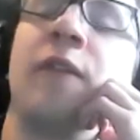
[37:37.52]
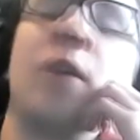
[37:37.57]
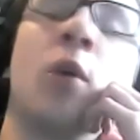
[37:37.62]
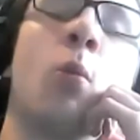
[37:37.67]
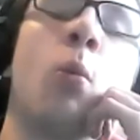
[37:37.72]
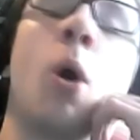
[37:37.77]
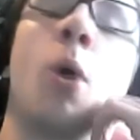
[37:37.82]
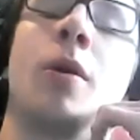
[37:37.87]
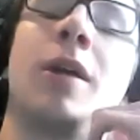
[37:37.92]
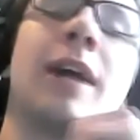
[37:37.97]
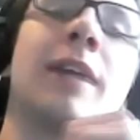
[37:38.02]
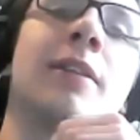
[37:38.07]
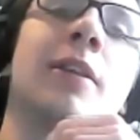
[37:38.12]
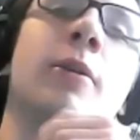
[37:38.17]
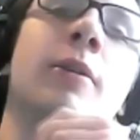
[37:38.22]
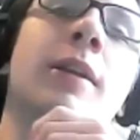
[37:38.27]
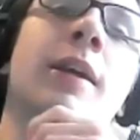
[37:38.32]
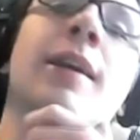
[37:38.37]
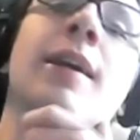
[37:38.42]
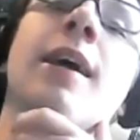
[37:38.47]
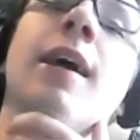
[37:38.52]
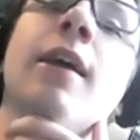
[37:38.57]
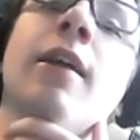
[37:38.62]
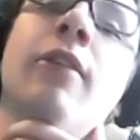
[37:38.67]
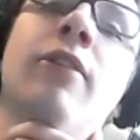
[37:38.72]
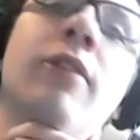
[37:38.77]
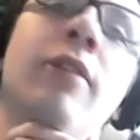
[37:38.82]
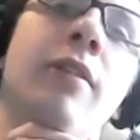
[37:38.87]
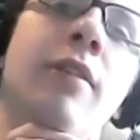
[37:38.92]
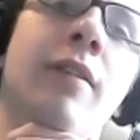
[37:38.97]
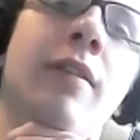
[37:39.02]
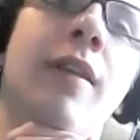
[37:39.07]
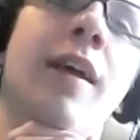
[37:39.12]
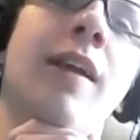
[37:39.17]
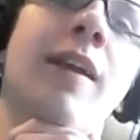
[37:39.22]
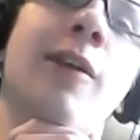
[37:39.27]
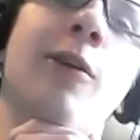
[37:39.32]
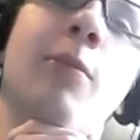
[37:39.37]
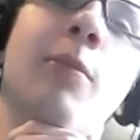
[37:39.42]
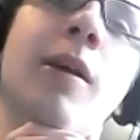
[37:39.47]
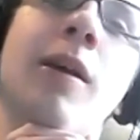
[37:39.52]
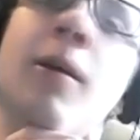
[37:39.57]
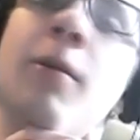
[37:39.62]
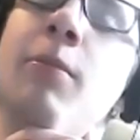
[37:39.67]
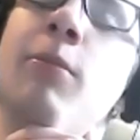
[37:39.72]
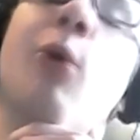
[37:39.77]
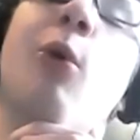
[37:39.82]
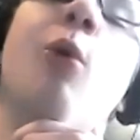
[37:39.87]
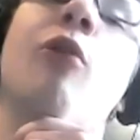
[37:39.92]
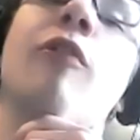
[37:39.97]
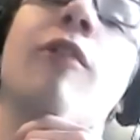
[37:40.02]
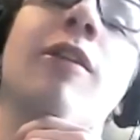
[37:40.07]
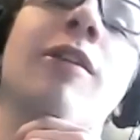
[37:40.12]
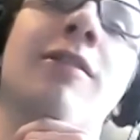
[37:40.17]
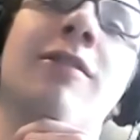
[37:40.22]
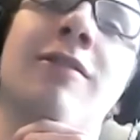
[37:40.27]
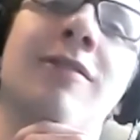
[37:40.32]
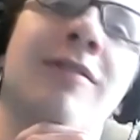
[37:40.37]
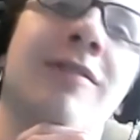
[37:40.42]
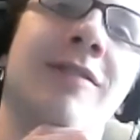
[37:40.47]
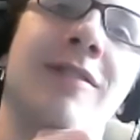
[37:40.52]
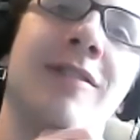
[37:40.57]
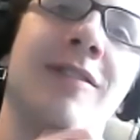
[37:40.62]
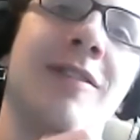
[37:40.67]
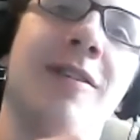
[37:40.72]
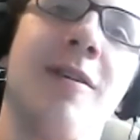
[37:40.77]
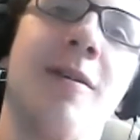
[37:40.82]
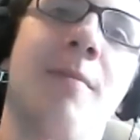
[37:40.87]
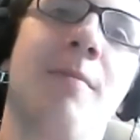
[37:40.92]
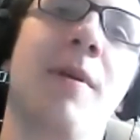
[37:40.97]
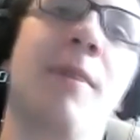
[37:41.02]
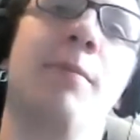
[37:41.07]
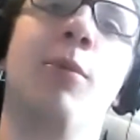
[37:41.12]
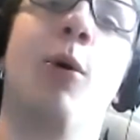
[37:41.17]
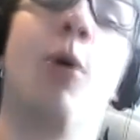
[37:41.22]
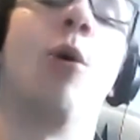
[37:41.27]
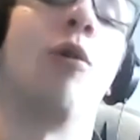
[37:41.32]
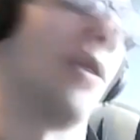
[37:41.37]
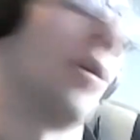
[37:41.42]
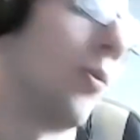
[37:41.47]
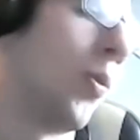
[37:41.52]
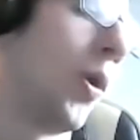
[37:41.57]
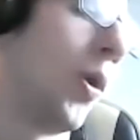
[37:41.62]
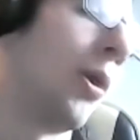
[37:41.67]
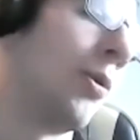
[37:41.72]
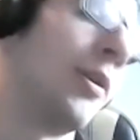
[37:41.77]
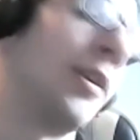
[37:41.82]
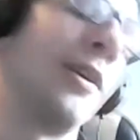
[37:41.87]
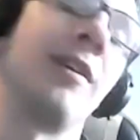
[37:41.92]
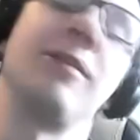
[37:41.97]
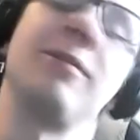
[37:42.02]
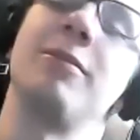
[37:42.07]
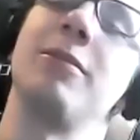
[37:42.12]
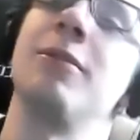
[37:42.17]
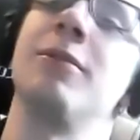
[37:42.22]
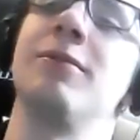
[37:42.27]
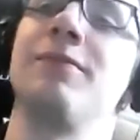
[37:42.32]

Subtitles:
the world had no dickheads, then it would be a boring world, wouldn't it? But